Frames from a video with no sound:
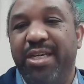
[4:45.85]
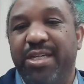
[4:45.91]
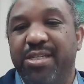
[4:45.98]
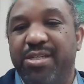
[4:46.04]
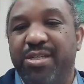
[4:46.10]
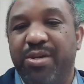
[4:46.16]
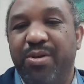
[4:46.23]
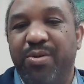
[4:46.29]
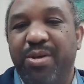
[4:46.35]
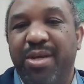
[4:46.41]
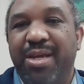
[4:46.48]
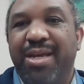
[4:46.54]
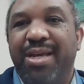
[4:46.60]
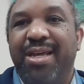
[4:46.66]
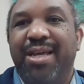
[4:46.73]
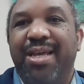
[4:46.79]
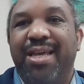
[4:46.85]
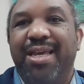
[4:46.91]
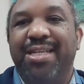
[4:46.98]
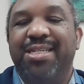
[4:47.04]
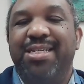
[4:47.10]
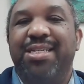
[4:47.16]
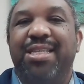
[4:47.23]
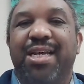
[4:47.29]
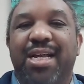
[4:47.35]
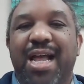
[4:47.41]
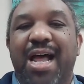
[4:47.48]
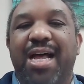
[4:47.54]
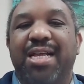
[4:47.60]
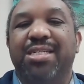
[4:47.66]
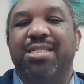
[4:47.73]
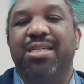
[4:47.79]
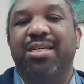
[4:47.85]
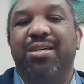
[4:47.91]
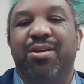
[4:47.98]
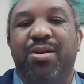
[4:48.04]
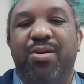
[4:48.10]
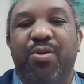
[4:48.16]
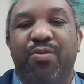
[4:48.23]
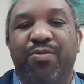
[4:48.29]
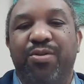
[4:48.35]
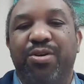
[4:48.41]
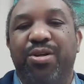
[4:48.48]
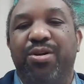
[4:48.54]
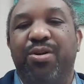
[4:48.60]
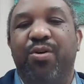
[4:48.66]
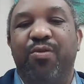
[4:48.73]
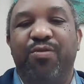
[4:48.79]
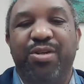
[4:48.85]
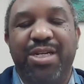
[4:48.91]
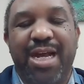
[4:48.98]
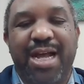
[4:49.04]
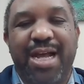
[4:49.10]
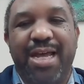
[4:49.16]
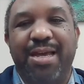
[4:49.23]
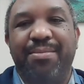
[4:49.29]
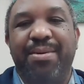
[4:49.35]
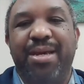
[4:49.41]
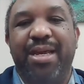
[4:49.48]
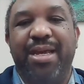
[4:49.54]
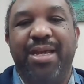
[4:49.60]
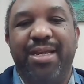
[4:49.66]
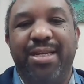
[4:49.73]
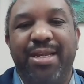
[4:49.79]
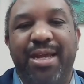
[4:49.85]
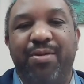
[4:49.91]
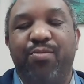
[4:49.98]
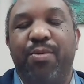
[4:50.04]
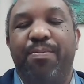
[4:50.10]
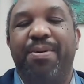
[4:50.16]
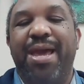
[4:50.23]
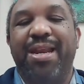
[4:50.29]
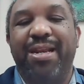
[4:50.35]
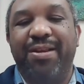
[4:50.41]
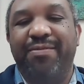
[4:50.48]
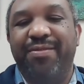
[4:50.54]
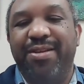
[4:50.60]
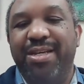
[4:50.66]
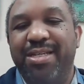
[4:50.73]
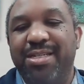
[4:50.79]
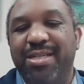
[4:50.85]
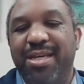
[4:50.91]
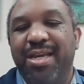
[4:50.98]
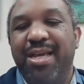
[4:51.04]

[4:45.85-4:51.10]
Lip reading: And so it's the constant overtime and repetitiveness.